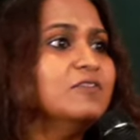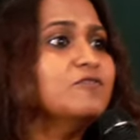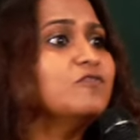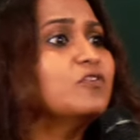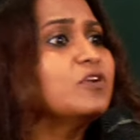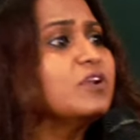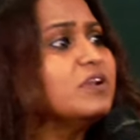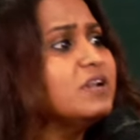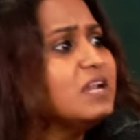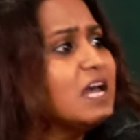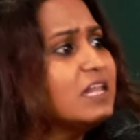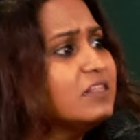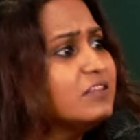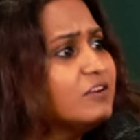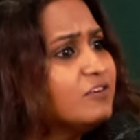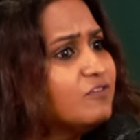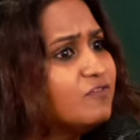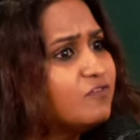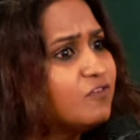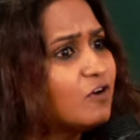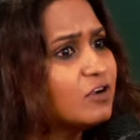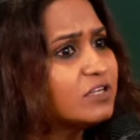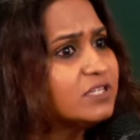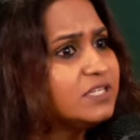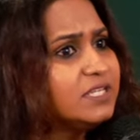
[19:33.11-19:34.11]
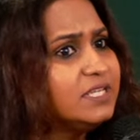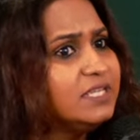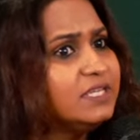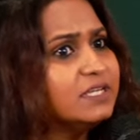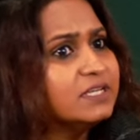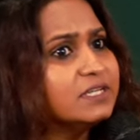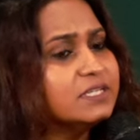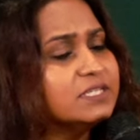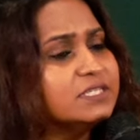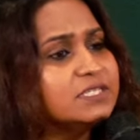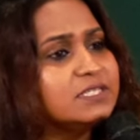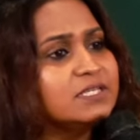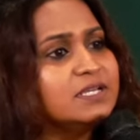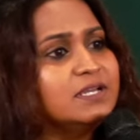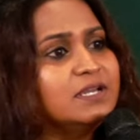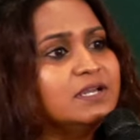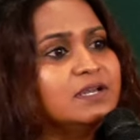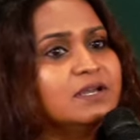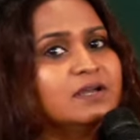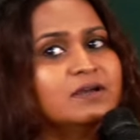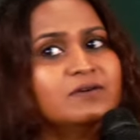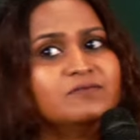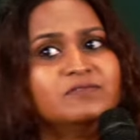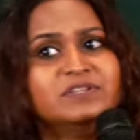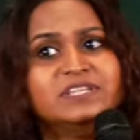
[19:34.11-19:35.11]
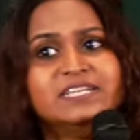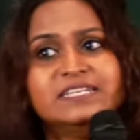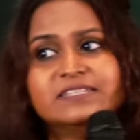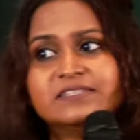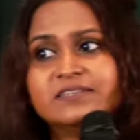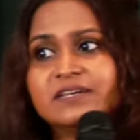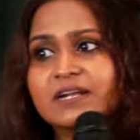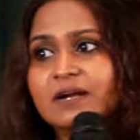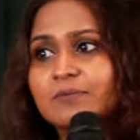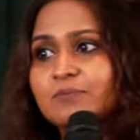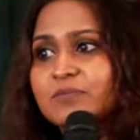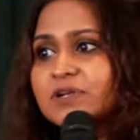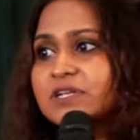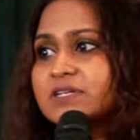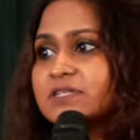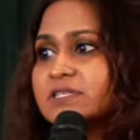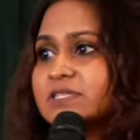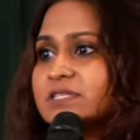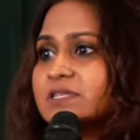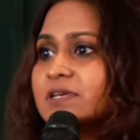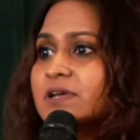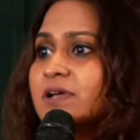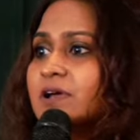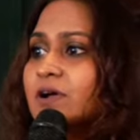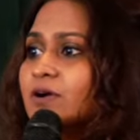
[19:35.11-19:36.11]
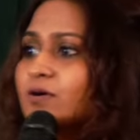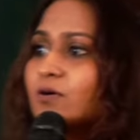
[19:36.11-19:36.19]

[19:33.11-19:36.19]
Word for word: for another 40 years with these grumblers,